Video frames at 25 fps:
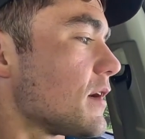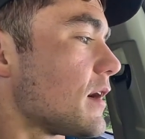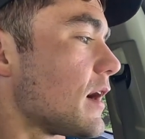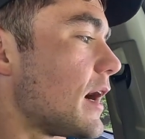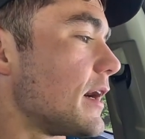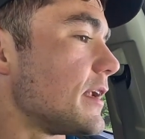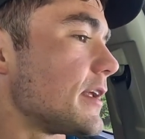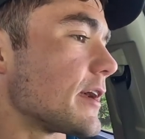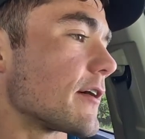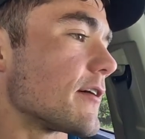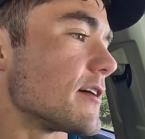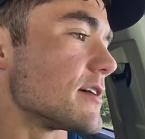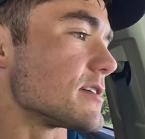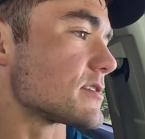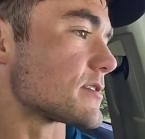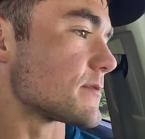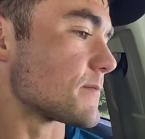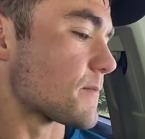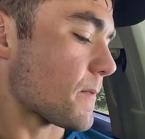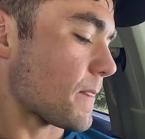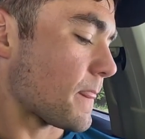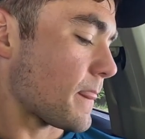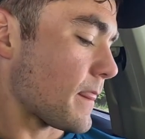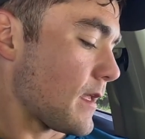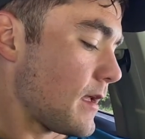I digress.
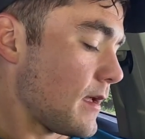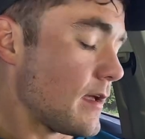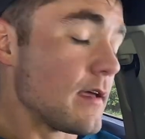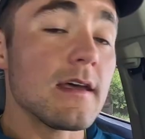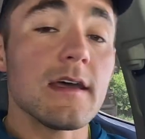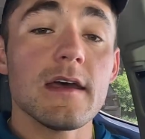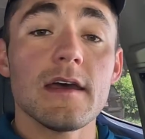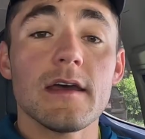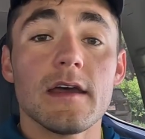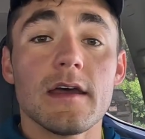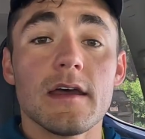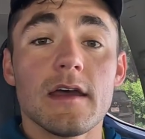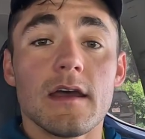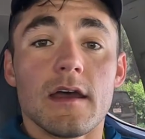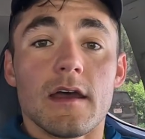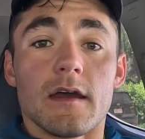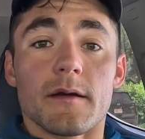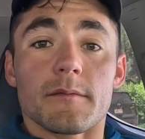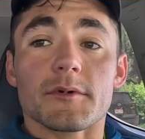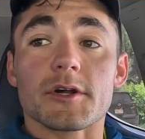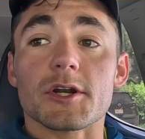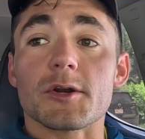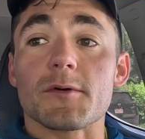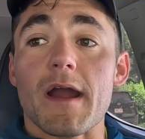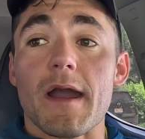
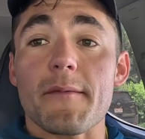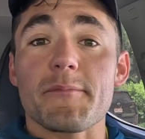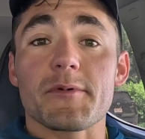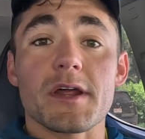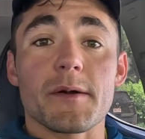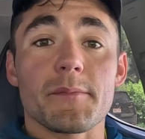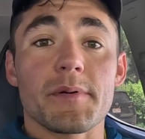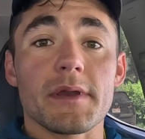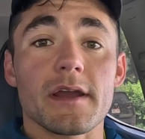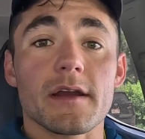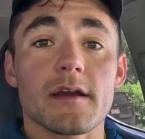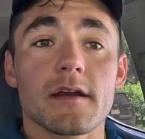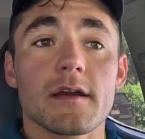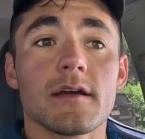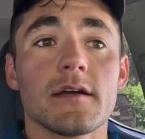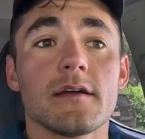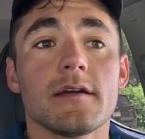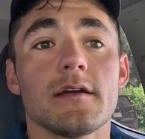I'm going to wrap it up here.